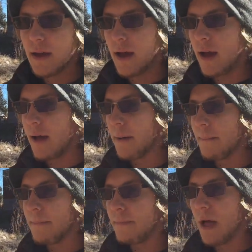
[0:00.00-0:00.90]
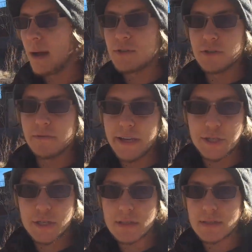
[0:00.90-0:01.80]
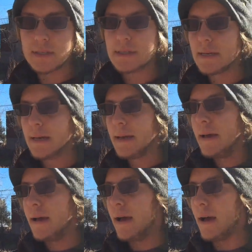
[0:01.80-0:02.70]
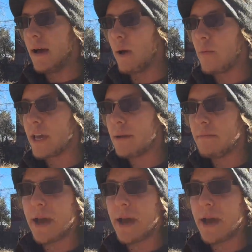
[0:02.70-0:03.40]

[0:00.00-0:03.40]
observations, and we can